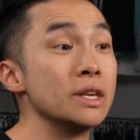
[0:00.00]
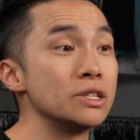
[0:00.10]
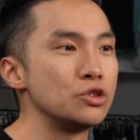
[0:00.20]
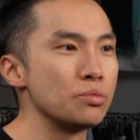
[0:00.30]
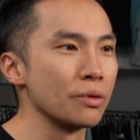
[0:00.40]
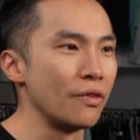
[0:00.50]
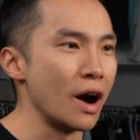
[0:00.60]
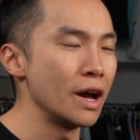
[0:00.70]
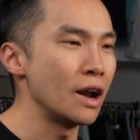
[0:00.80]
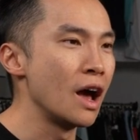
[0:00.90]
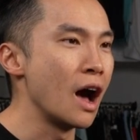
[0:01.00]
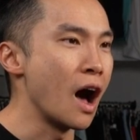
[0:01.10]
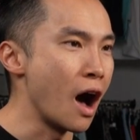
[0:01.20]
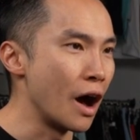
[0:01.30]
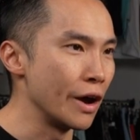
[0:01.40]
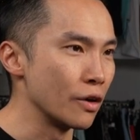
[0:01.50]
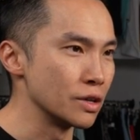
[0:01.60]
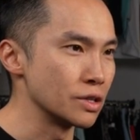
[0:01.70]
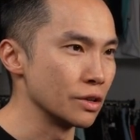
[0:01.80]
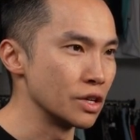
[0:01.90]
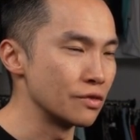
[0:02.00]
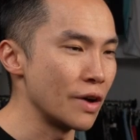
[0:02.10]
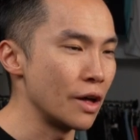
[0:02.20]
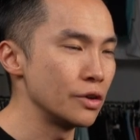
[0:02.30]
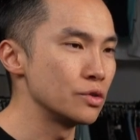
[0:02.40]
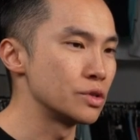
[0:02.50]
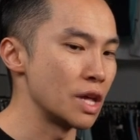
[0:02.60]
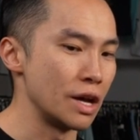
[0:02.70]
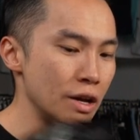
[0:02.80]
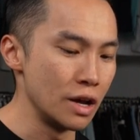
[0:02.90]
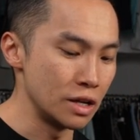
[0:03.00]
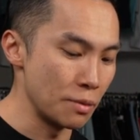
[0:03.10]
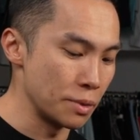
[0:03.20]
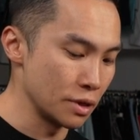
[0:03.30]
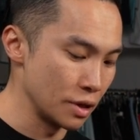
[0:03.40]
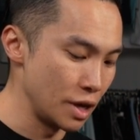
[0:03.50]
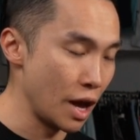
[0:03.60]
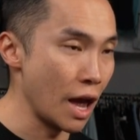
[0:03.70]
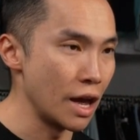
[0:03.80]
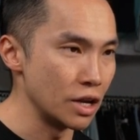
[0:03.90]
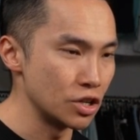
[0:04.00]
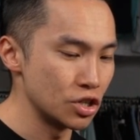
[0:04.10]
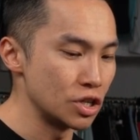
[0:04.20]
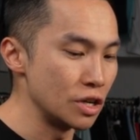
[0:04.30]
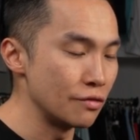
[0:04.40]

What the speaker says: these do provide higher insulation values than typically a sheet